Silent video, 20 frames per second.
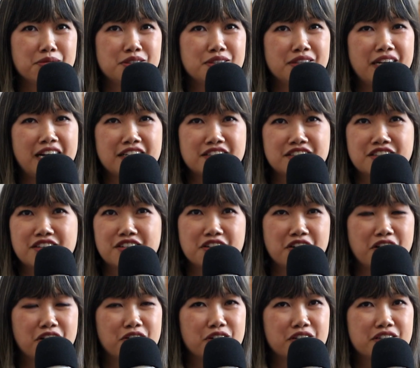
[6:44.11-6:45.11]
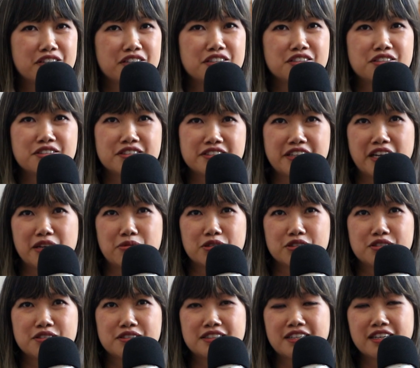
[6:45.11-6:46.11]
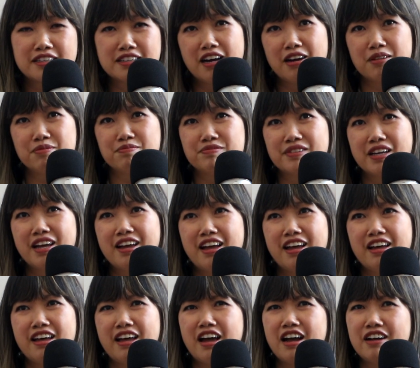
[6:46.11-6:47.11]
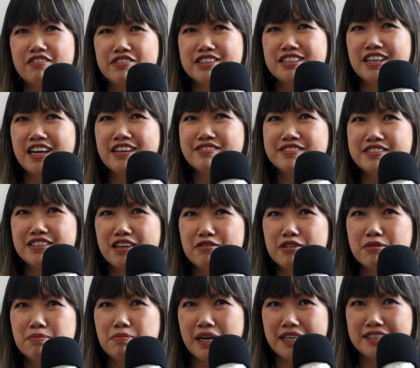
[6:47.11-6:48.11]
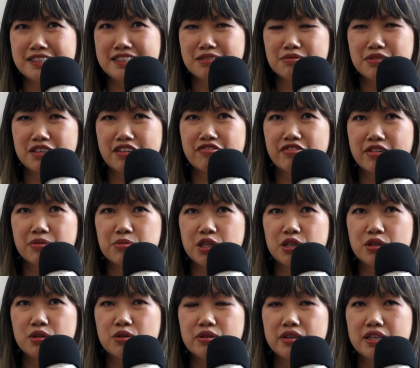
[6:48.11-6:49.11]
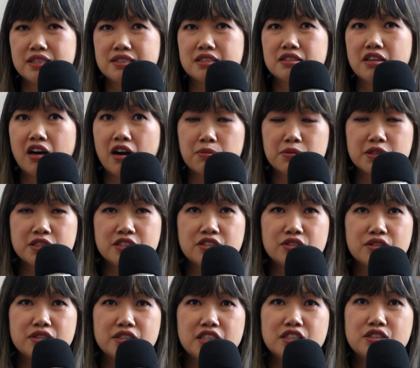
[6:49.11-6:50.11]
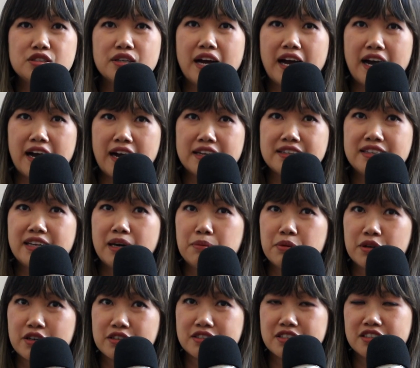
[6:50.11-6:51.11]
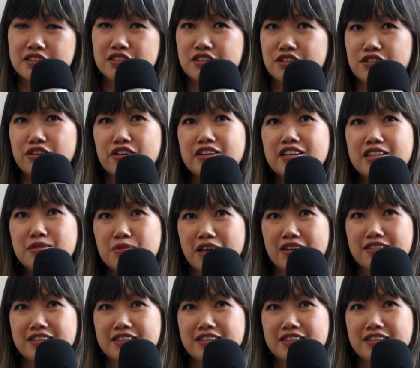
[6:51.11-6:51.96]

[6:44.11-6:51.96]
to ask her coworkers or neighbors to sign up. Every time someone buys something from you, it's an opportunity to add that person to your email